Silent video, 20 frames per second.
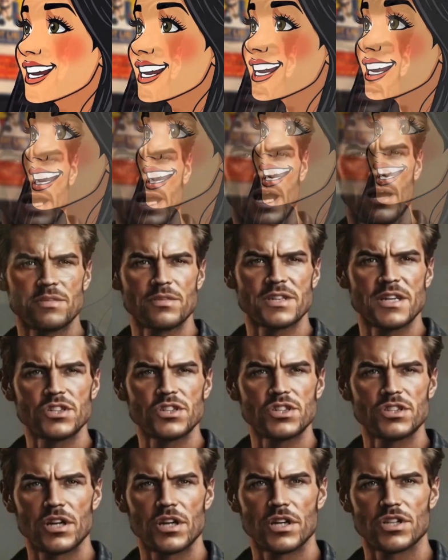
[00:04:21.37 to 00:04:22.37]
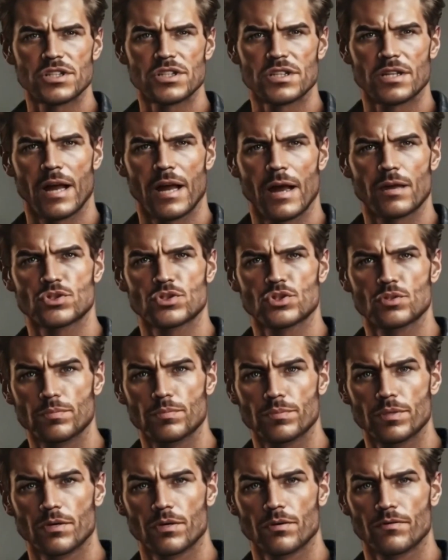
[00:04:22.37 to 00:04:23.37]
The conversation touches on how
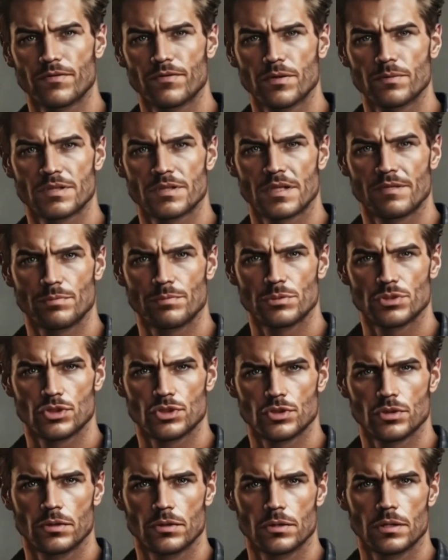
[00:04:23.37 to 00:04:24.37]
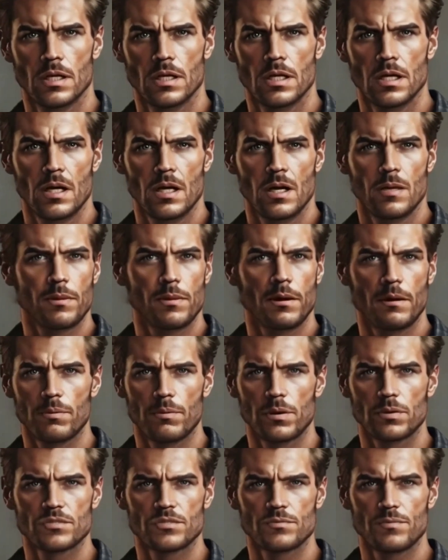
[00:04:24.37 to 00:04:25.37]
superhero films have matured,
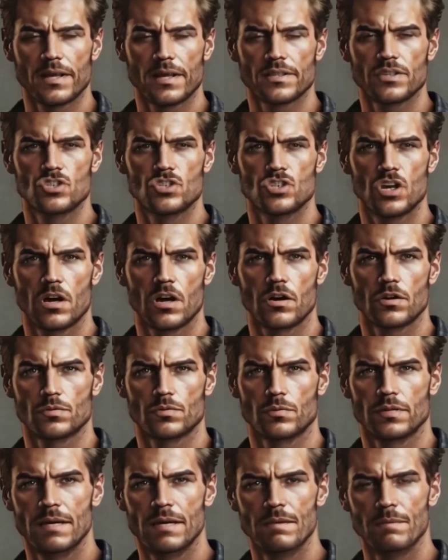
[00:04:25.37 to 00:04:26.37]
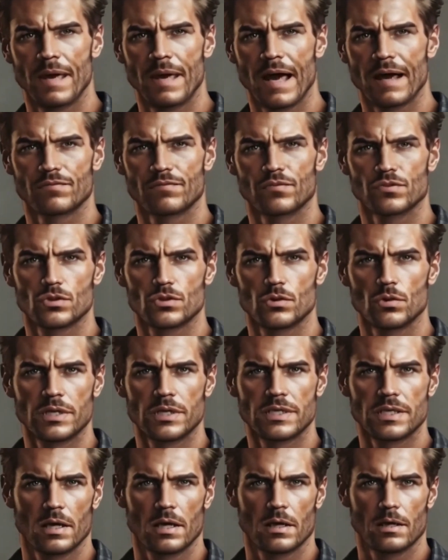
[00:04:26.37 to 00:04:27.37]
becoming respected genres with impactful
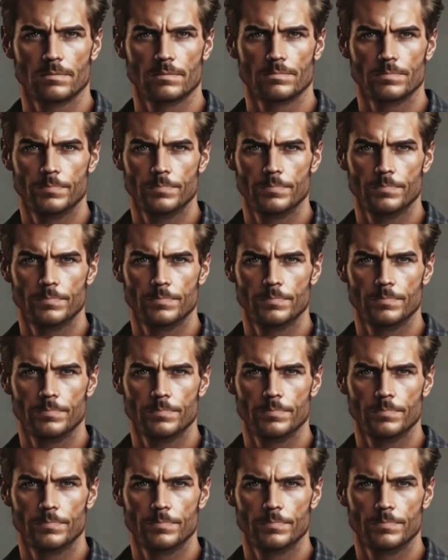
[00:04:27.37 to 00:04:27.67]
storytelling.